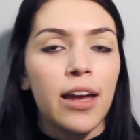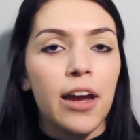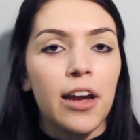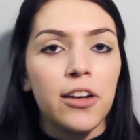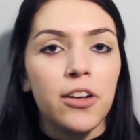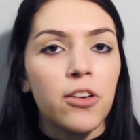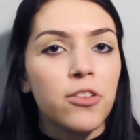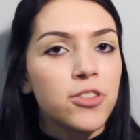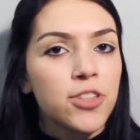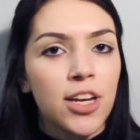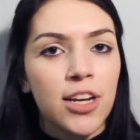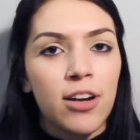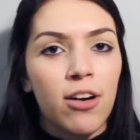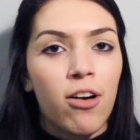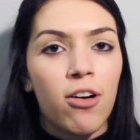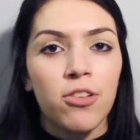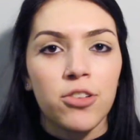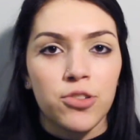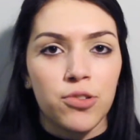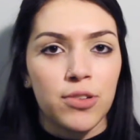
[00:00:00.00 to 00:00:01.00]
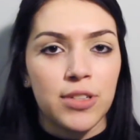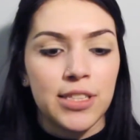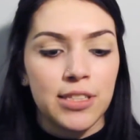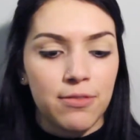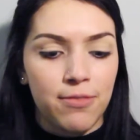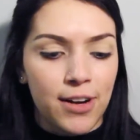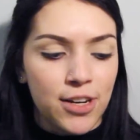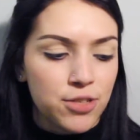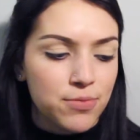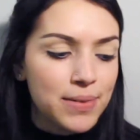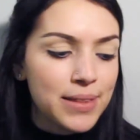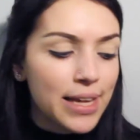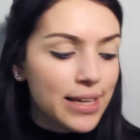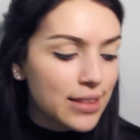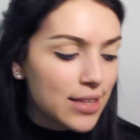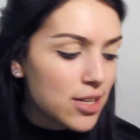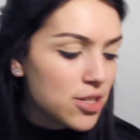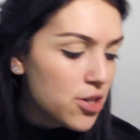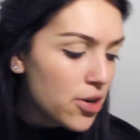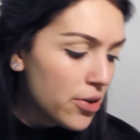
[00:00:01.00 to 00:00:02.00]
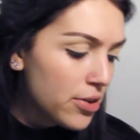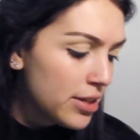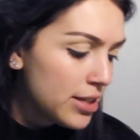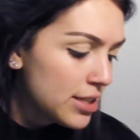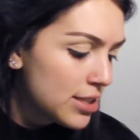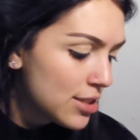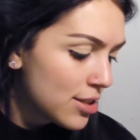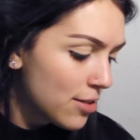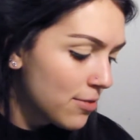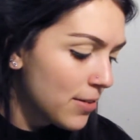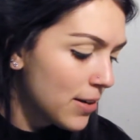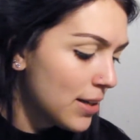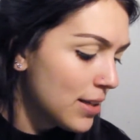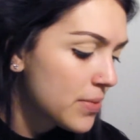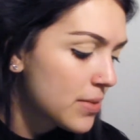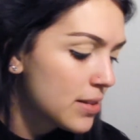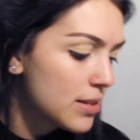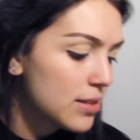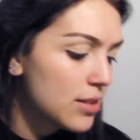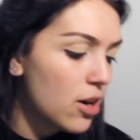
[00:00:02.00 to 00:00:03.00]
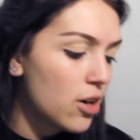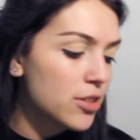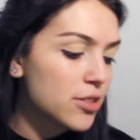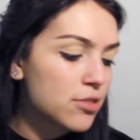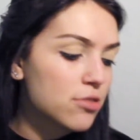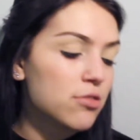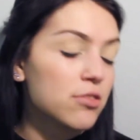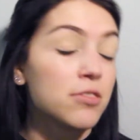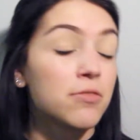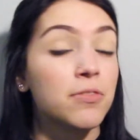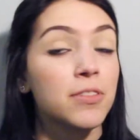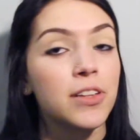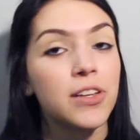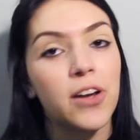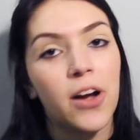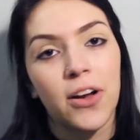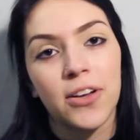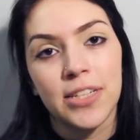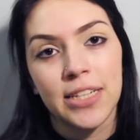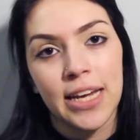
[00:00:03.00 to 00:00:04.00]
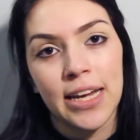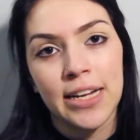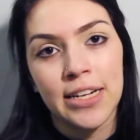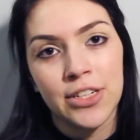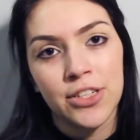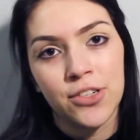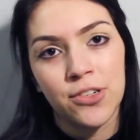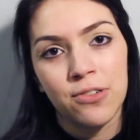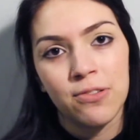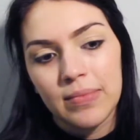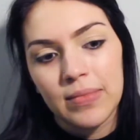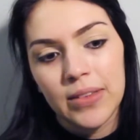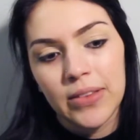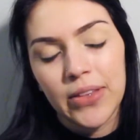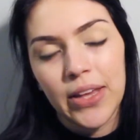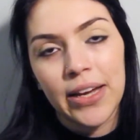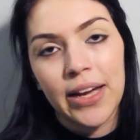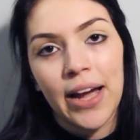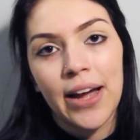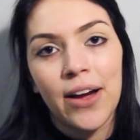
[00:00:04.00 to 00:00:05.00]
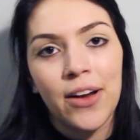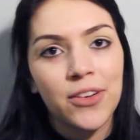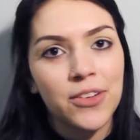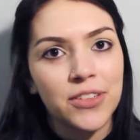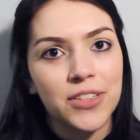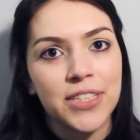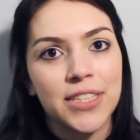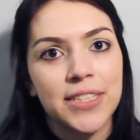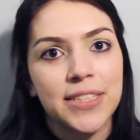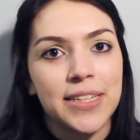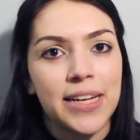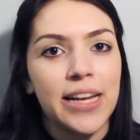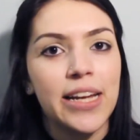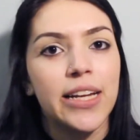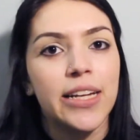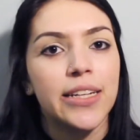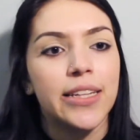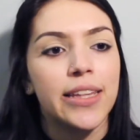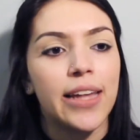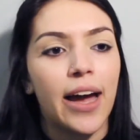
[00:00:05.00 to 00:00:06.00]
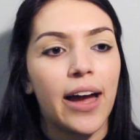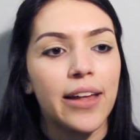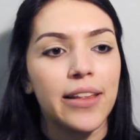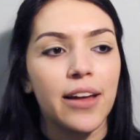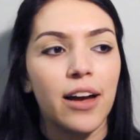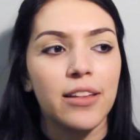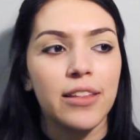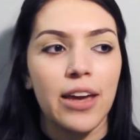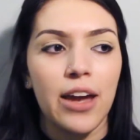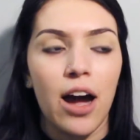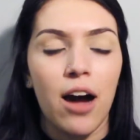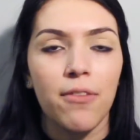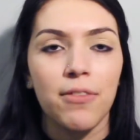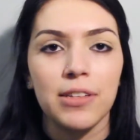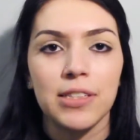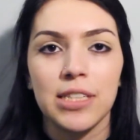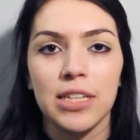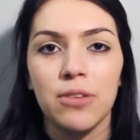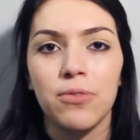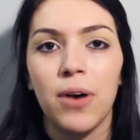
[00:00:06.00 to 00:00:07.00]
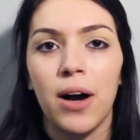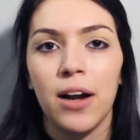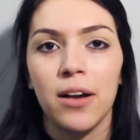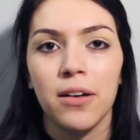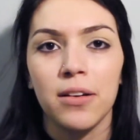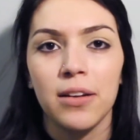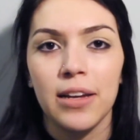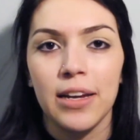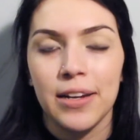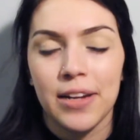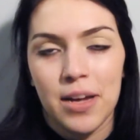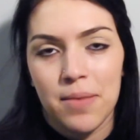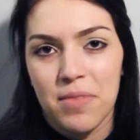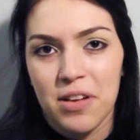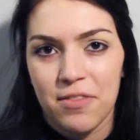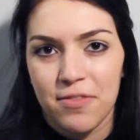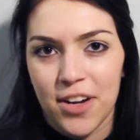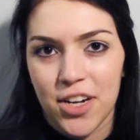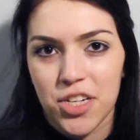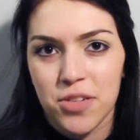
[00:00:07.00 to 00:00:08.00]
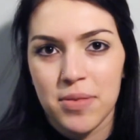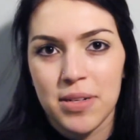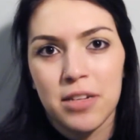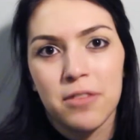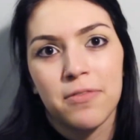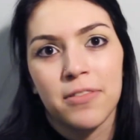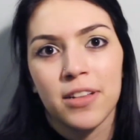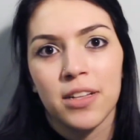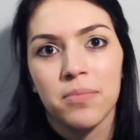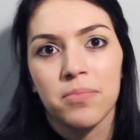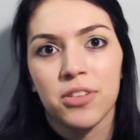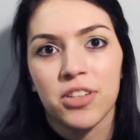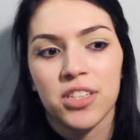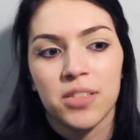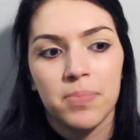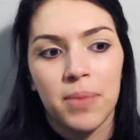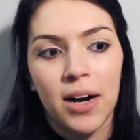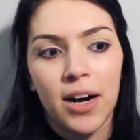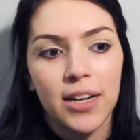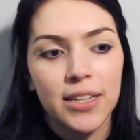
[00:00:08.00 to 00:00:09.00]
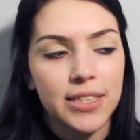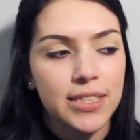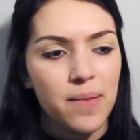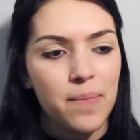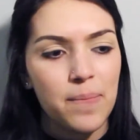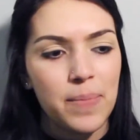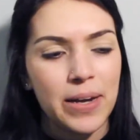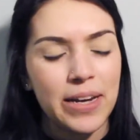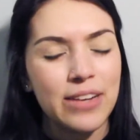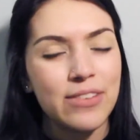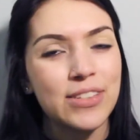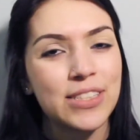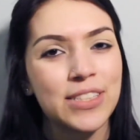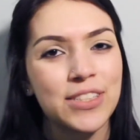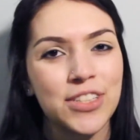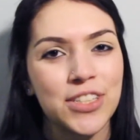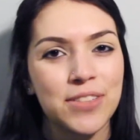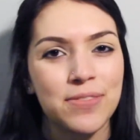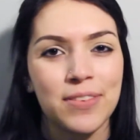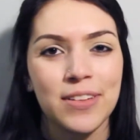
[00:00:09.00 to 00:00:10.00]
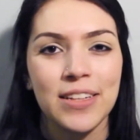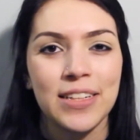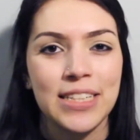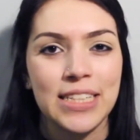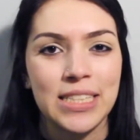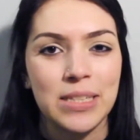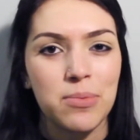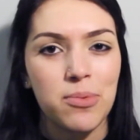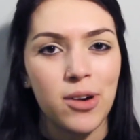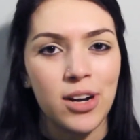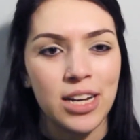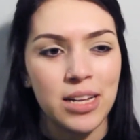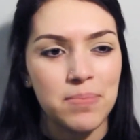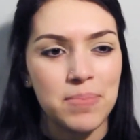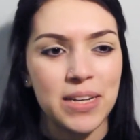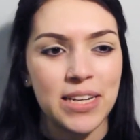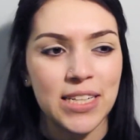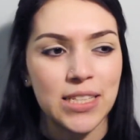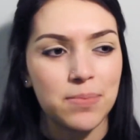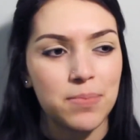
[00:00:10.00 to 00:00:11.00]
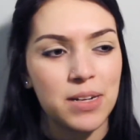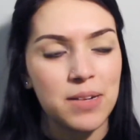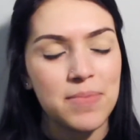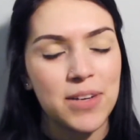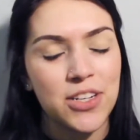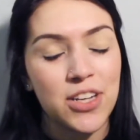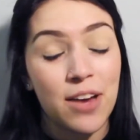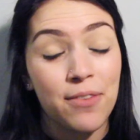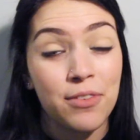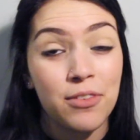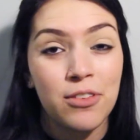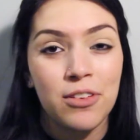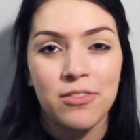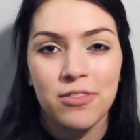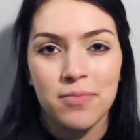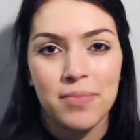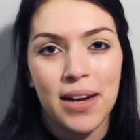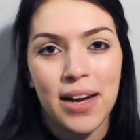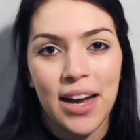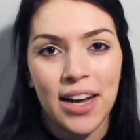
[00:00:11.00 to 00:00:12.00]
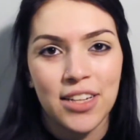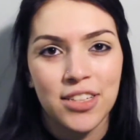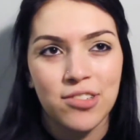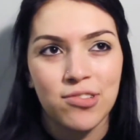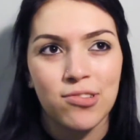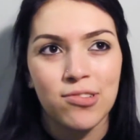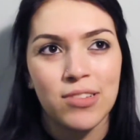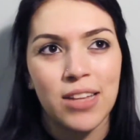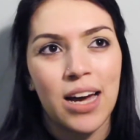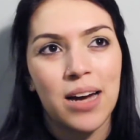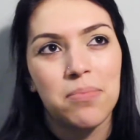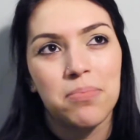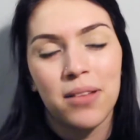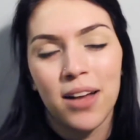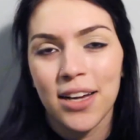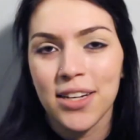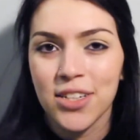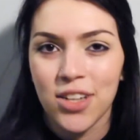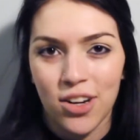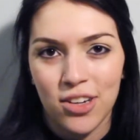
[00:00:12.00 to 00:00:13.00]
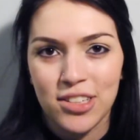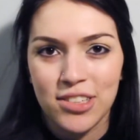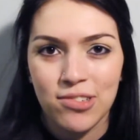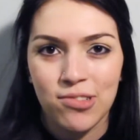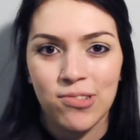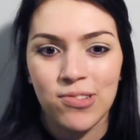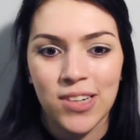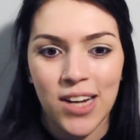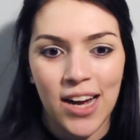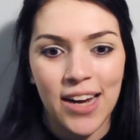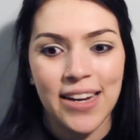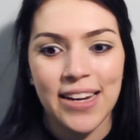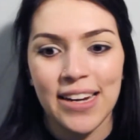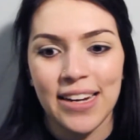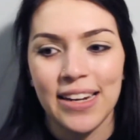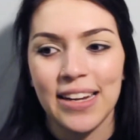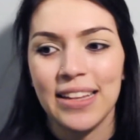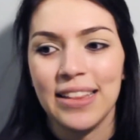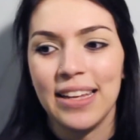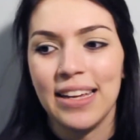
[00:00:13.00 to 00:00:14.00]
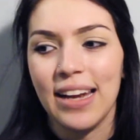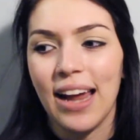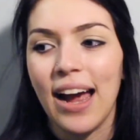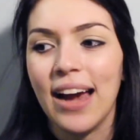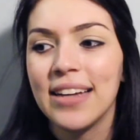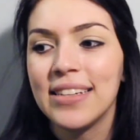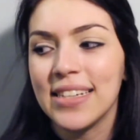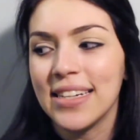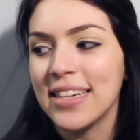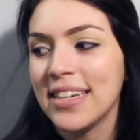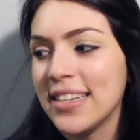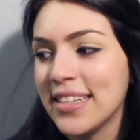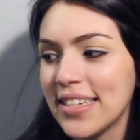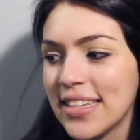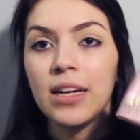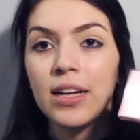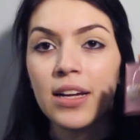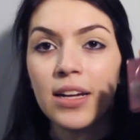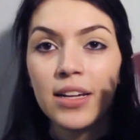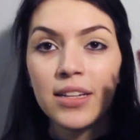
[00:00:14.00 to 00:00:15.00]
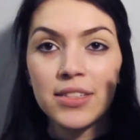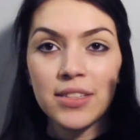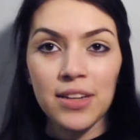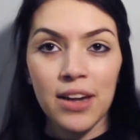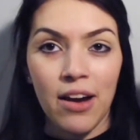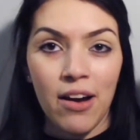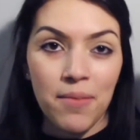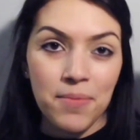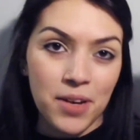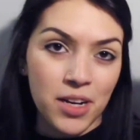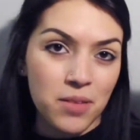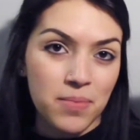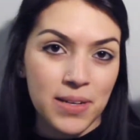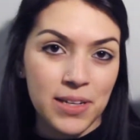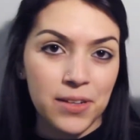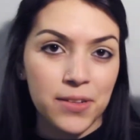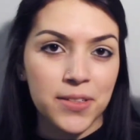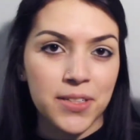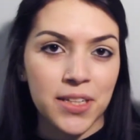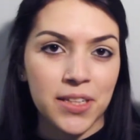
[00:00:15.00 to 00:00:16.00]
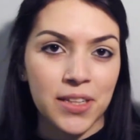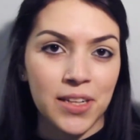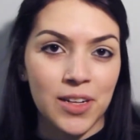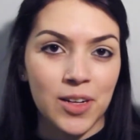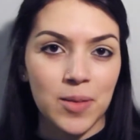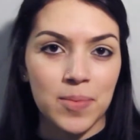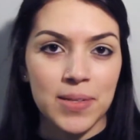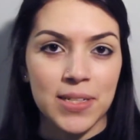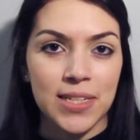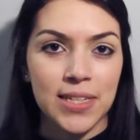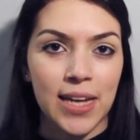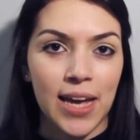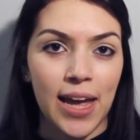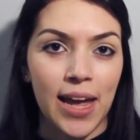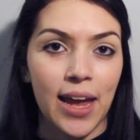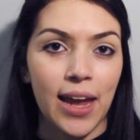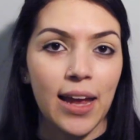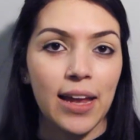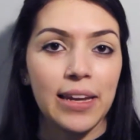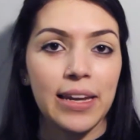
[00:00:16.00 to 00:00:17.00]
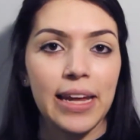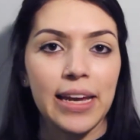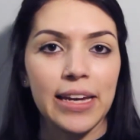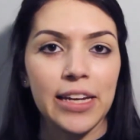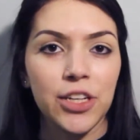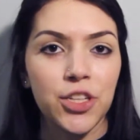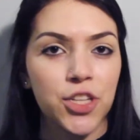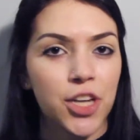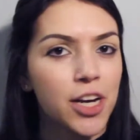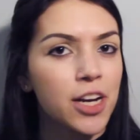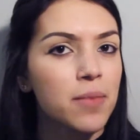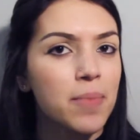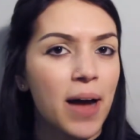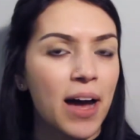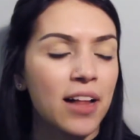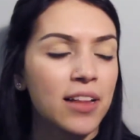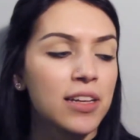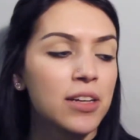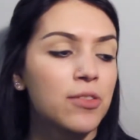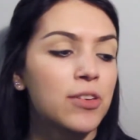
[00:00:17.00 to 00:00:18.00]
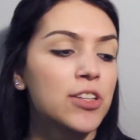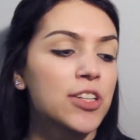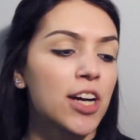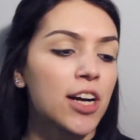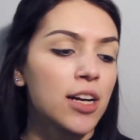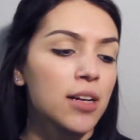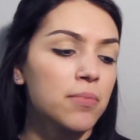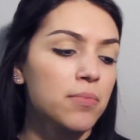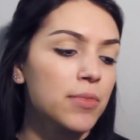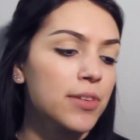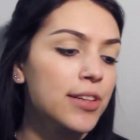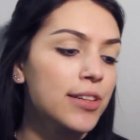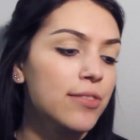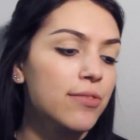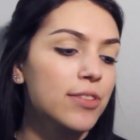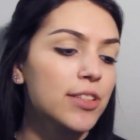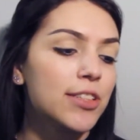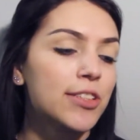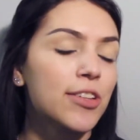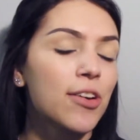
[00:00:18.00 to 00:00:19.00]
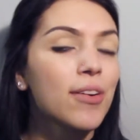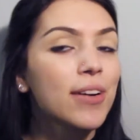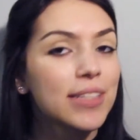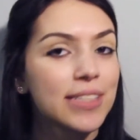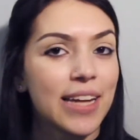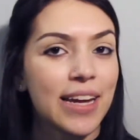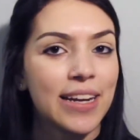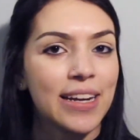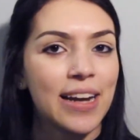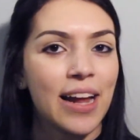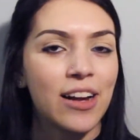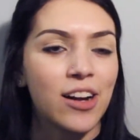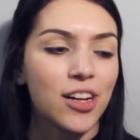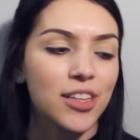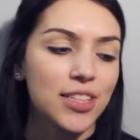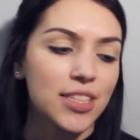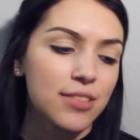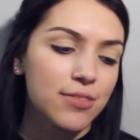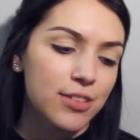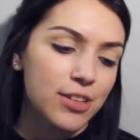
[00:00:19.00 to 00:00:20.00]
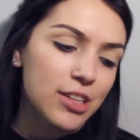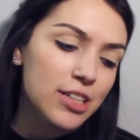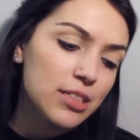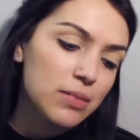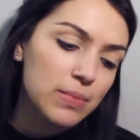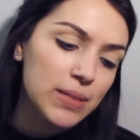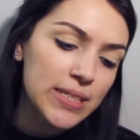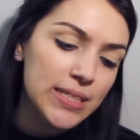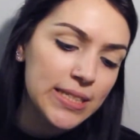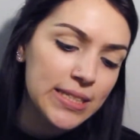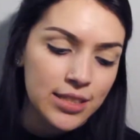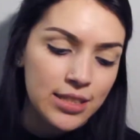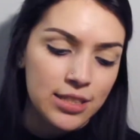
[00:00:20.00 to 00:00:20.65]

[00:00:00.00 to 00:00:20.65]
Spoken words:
No shade at all towards the freshmen, like they totally deserve it. The art school is really hard to get into. Like, I understand that they obviously want incoming freshmen to fill up their spots, but it was just really disappointing because pretty much everyone from my high school that applied to art school got in, and then I didn't. So now I'm going to be using the Urban Decay Naked Cherry palette, which was so excited. I got this for Christmas.